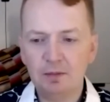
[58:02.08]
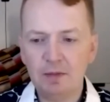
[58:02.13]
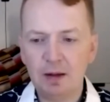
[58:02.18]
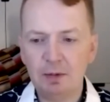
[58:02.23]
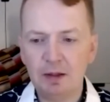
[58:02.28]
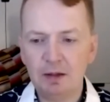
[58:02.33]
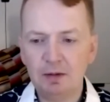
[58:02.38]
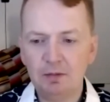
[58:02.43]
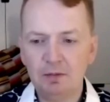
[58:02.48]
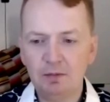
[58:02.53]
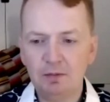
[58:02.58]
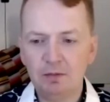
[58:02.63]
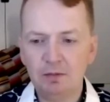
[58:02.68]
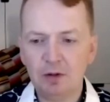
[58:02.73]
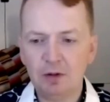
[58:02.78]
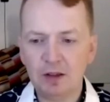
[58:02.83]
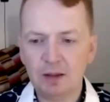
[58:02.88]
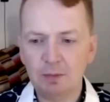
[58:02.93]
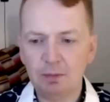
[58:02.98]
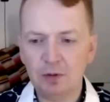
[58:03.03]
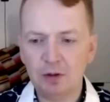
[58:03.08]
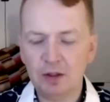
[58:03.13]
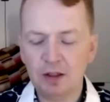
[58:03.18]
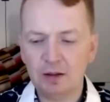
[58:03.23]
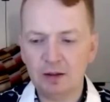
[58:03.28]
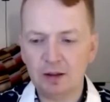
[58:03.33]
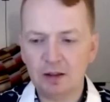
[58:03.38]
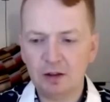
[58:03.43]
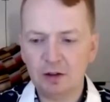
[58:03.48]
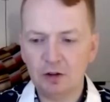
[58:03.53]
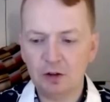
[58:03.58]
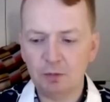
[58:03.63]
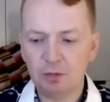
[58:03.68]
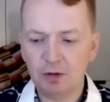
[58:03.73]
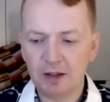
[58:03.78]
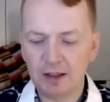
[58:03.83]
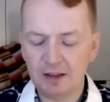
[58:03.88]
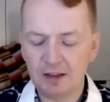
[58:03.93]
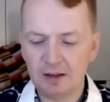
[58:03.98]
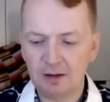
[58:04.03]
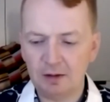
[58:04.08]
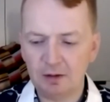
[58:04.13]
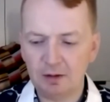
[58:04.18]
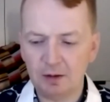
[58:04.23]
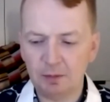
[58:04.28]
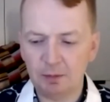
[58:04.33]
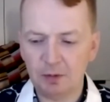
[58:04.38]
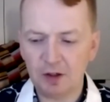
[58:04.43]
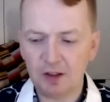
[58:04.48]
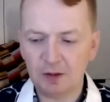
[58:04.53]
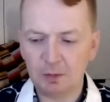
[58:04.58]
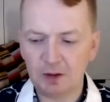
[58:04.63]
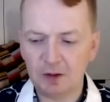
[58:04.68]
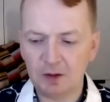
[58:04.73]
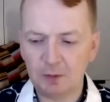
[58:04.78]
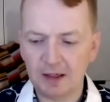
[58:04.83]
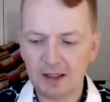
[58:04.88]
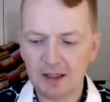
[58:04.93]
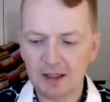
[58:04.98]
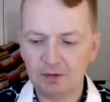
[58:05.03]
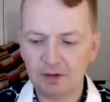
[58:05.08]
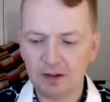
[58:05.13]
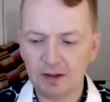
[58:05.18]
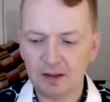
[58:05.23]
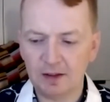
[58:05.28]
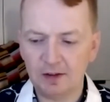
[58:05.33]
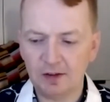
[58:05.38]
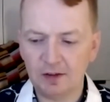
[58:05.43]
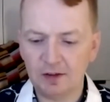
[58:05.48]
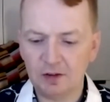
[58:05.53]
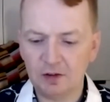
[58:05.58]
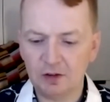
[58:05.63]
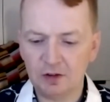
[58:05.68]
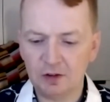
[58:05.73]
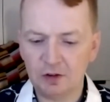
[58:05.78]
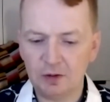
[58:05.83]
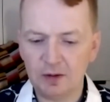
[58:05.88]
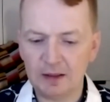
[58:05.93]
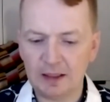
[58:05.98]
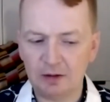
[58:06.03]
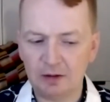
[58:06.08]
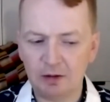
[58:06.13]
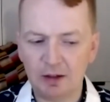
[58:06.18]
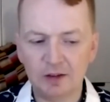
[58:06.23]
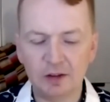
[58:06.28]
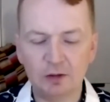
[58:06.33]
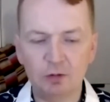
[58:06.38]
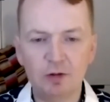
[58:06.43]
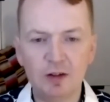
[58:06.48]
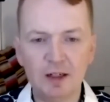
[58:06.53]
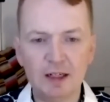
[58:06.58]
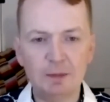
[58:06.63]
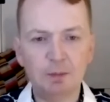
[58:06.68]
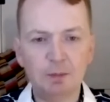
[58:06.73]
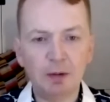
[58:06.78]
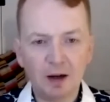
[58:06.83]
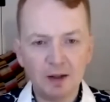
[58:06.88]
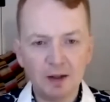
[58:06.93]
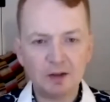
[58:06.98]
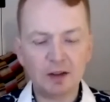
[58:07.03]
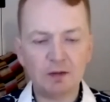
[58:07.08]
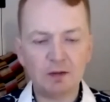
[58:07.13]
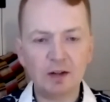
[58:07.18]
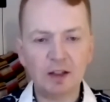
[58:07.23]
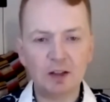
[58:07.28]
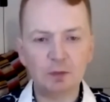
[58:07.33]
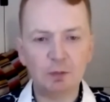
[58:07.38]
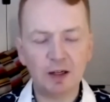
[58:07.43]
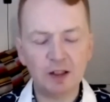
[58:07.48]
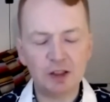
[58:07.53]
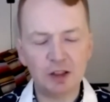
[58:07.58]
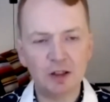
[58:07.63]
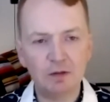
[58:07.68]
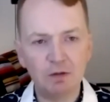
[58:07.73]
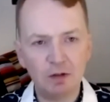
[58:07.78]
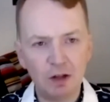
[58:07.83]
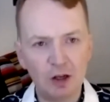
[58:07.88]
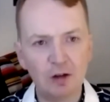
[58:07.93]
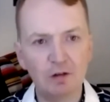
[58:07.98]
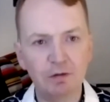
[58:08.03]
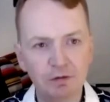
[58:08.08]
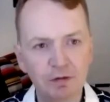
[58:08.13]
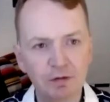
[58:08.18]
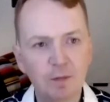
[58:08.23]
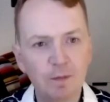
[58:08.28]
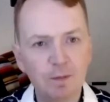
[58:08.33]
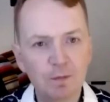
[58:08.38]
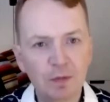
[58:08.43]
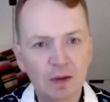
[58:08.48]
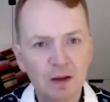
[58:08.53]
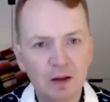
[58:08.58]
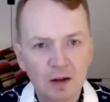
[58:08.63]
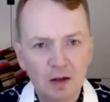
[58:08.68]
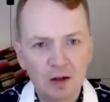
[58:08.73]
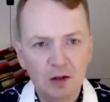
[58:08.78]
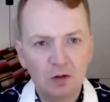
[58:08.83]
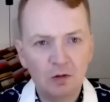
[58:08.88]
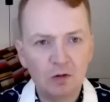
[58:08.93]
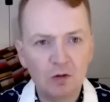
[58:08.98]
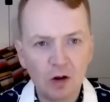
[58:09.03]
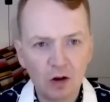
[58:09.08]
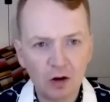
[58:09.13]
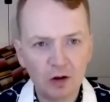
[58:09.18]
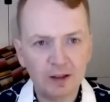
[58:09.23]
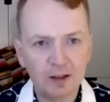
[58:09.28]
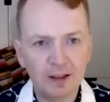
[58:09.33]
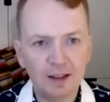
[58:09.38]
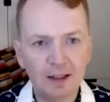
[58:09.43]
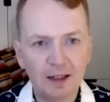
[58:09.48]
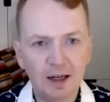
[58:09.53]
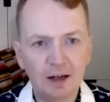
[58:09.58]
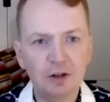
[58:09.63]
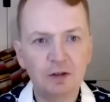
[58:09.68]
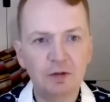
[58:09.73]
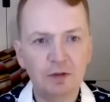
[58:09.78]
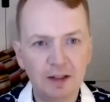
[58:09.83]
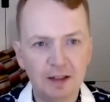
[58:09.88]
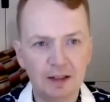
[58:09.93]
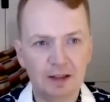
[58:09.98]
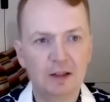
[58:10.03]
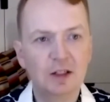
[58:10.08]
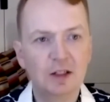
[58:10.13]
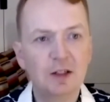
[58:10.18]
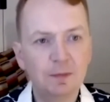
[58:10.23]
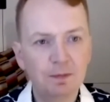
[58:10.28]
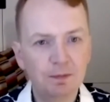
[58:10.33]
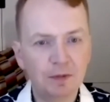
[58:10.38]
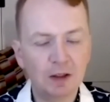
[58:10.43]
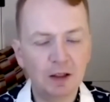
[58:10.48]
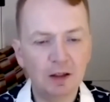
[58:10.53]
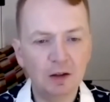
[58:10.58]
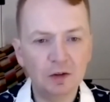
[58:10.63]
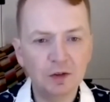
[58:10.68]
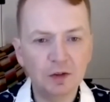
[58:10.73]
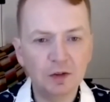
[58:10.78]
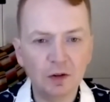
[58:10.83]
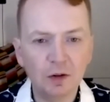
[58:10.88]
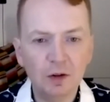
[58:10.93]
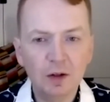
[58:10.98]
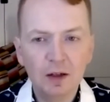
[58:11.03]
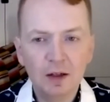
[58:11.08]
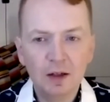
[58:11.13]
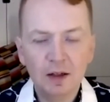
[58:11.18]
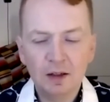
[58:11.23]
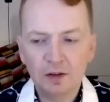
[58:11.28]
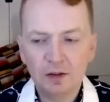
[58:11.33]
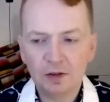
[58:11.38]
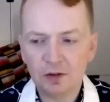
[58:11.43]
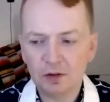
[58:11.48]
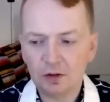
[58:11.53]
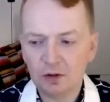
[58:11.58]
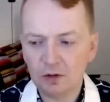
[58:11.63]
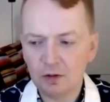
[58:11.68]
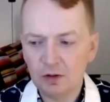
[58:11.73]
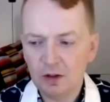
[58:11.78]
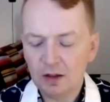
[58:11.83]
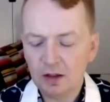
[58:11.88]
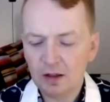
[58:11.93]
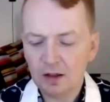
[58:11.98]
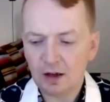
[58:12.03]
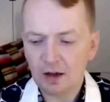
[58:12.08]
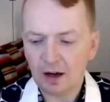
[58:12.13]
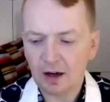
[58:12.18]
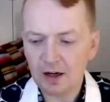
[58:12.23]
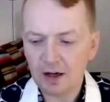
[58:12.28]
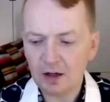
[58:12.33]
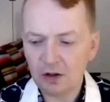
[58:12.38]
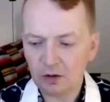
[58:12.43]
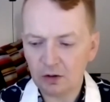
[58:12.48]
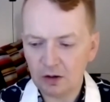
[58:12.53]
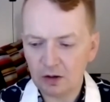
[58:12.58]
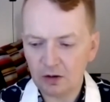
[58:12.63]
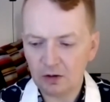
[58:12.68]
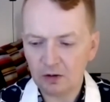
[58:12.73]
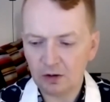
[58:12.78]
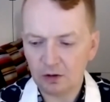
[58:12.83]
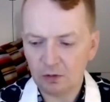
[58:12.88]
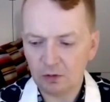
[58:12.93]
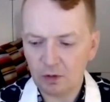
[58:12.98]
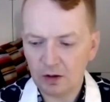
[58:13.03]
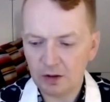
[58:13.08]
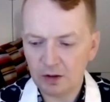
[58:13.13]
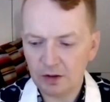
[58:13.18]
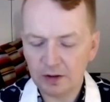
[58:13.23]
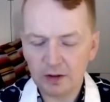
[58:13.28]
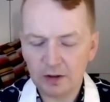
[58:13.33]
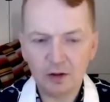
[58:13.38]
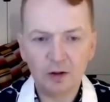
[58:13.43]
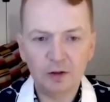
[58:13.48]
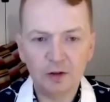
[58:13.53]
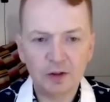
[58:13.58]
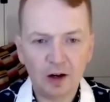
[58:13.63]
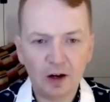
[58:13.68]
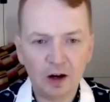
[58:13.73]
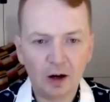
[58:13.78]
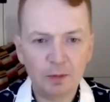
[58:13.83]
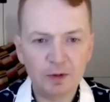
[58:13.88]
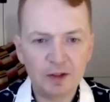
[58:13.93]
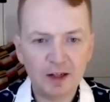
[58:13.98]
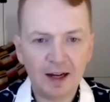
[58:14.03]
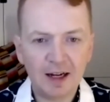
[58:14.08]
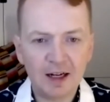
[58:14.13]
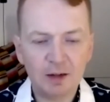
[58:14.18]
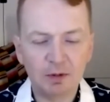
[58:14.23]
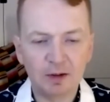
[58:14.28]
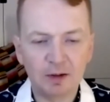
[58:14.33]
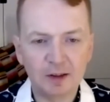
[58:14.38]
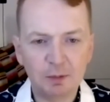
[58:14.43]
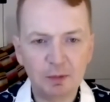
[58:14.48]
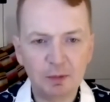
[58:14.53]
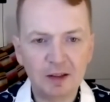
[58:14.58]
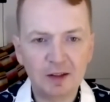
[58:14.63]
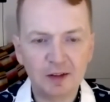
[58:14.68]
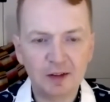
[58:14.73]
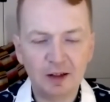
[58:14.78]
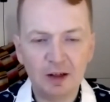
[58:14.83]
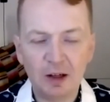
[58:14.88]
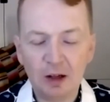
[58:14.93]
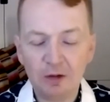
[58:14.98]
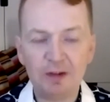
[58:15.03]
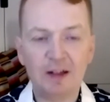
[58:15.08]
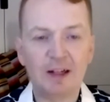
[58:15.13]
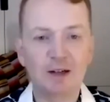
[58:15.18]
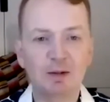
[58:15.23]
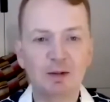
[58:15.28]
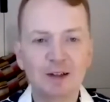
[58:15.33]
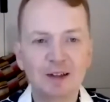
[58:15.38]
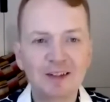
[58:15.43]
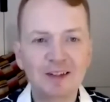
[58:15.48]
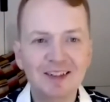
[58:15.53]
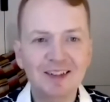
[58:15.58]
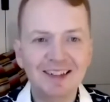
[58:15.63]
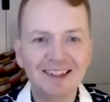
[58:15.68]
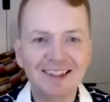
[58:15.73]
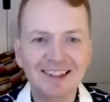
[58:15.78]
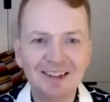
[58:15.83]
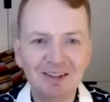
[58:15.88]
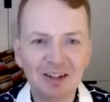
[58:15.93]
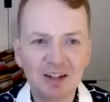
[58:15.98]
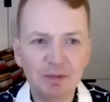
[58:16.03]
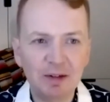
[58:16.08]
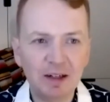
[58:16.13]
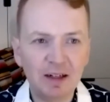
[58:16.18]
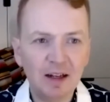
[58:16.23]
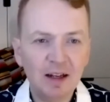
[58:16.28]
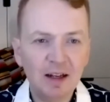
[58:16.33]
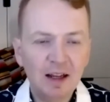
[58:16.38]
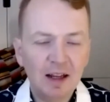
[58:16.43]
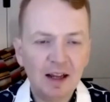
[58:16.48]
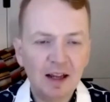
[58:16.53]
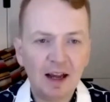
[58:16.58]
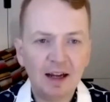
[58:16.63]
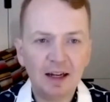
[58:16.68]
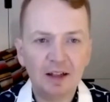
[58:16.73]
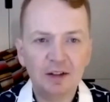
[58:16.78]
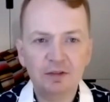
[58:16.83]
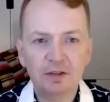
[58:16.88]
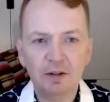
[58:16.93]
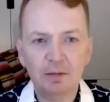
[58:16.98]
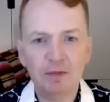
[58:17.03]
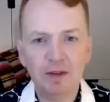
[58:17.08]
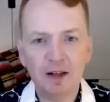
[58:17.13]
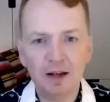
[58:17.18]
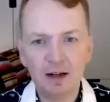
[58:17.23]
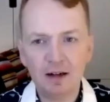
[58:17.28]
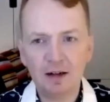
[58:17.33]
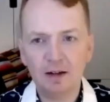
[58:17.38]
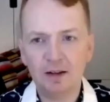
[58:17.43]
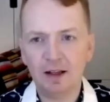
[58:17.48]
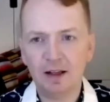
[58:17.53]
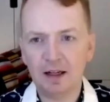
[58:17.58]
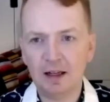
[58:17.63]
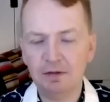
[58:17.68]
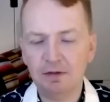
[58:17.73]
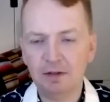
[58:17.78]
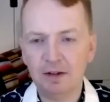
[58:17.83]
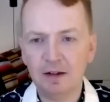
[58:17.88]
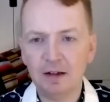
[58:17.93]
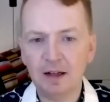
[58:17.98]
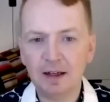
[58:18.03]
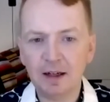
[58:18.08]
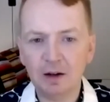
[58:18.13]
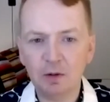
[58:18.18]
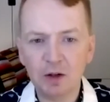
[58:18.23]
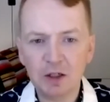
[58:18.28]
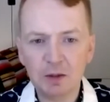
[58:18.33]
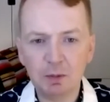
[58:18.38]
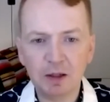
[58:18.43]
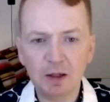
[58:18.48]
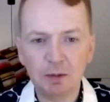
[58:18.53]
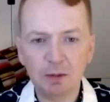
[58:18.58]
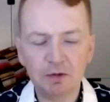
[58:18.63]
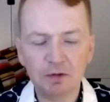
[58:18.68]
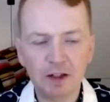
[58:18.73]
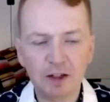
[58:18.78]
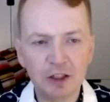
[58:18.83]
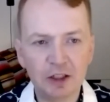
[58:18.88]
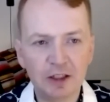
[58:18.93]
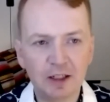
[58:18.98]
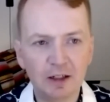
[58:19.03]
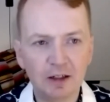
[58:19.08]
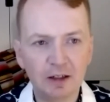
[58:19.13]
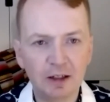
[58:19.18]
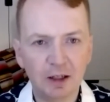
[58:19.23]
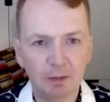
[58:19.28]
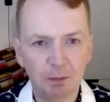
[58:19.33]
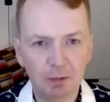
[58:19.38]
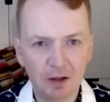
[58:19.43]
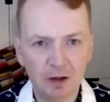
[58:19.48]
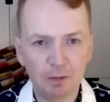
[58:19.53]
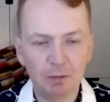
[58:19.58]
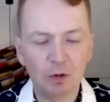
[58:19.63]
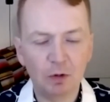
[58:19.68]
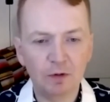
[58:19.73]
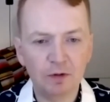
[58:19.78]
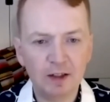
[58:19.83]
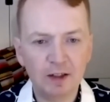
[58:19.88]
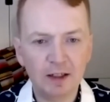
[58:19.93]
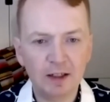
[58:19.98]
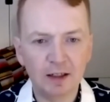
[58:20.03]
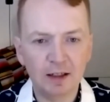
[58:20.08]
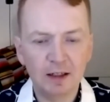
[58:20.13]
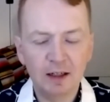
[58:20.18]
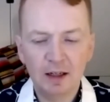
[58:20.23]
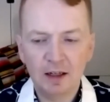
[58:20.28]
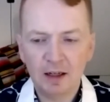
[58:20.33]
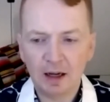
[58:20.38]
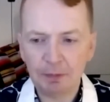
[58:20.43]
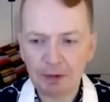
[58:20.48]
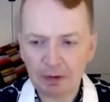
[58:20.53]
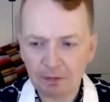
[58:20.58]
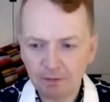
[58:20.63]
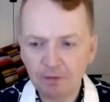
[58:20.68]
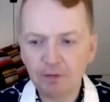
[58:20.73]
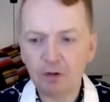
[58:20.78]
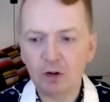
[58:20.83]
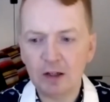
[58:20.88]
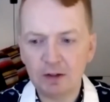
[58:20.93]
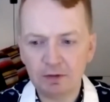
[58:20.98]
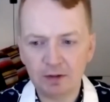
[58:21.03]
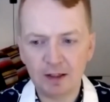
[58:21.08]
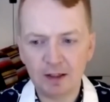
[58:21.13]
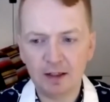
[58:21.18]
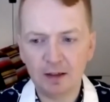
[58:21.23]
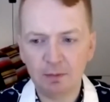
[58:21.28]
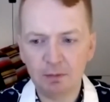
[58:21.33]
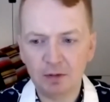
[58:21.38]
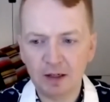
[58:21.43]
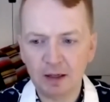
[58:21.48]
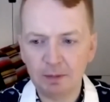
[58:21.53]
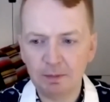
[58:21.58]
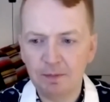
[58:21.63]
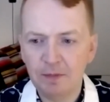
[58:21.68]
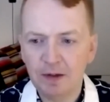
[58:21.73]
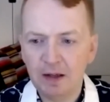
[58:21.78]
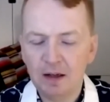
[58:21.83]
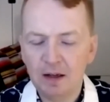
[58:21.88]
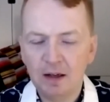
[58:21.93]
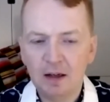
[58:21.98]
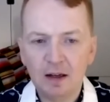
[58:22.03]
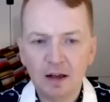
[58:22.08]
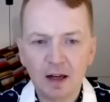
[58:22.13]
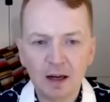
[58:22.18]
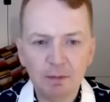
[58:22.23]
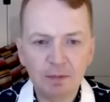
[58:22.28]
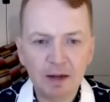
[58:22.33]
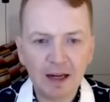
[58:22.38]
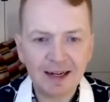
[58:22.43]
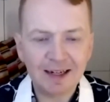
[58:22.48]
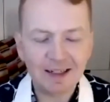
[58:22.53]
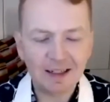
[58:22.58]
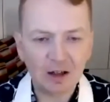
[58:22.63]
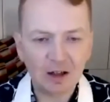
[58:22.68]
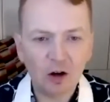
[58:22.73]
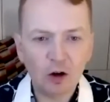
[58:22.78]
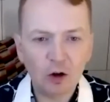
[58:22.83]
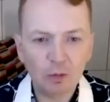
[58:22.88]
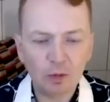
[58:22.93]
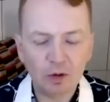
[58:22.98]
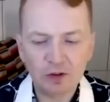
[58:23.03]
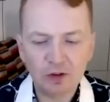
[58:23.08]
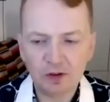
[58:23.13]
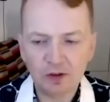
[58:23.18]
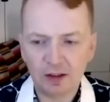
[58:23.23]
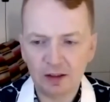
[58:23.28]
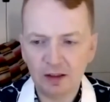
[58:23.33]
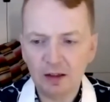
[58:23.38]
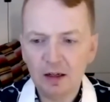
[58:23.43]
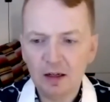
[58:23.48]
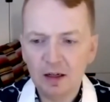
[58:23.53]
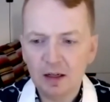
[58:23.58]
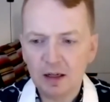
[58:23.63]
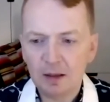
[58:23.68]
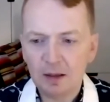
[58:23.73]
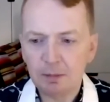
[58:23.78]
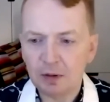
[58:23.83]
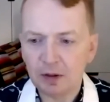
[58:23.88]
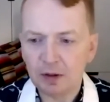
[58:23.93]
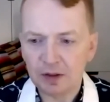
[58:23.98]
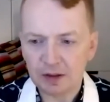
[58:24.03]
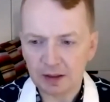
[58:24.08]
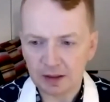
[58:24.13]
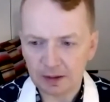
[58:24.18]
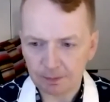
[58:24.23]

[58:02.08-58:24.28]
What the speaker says: maybe what the Buddha could bring, the Buddhist perspective on this, is just doing that as a really positive expression of love rather than out of guilt. So I no longer want to cause harm to animals because I love animals. You know what I mean? And it's from there that I feel like I want to become a vegetarian and become more vegan. I'm not fully vegan, but I'm getting almost there. But